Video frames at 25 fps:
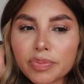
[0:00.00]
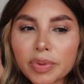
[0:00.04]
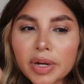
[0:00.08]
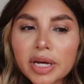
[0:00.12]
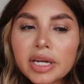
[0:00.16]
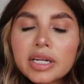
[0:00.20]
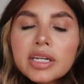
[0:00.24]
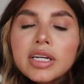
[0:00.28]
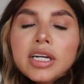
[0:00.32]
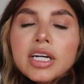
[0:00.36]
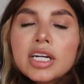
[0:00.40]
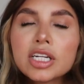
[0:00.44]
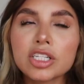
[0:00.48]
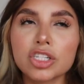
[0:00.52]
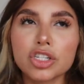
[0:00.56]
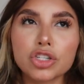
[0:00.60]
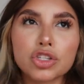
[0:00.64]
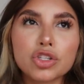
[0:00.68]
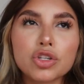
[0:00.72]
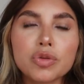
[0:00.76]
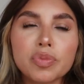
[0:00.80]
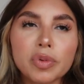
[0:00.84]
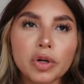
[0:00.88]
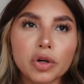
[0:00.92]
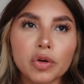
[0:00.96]
but
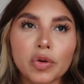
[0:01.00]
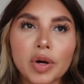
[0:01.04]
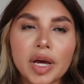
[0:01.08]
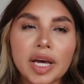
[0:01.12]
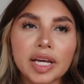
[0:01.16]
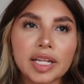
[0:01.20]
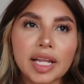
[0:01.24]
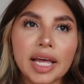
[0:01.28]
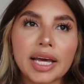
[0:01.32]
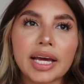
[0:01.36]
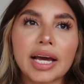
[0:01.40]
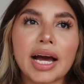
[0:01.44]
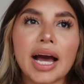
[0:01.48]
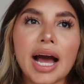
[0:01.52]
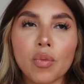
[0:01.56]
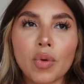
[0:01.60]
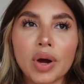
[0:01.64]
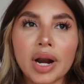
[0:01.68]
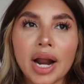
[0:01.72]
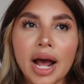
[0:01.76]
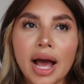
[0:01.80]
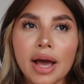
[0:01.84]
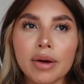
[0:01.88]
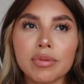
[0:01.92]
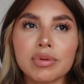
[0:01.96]
just super quick, like
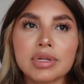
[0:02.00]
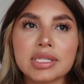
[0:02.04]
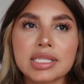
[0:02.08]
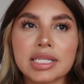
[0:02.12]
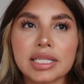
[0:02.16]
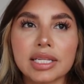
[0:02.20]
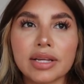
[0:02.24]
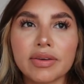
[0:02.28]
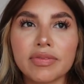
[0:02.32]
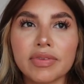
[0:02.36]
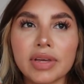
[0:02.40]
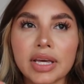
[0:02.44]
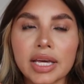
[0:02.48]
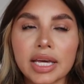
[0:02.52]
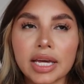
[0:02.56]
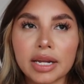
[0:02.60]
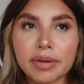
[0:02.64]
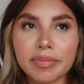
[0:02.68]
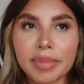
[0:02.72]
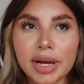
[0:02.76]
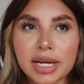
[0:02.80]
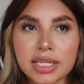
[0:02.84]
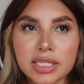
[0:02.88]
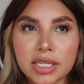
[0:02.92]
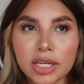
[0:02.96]
when I was living
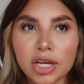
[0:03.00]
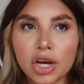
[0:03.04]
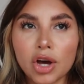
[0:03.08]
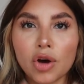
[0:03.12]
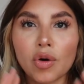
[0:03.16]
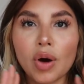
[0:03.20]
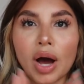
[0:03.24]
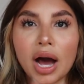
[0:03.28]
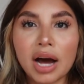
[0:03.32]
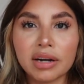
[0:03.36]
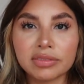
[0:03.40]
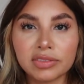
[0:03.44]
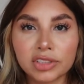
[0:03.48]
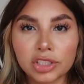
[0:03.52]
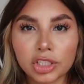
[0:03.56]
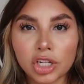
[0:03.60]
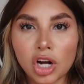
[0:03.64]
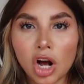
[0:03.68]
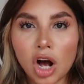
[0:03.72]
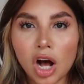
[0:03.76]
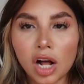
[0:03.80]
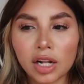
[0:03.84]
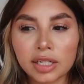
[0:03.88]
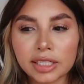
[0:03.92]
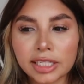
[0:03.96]
in Mexico after
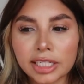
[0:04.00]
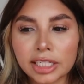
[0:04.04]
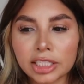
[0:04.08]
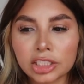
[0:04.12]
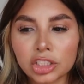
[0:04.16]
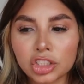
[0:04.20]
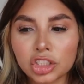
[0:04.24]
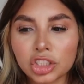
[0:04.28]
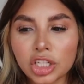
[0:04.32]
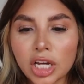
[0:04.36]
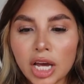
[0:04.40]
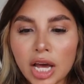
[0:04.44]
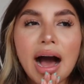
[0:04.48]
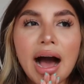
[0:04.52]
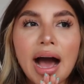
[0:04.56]
college,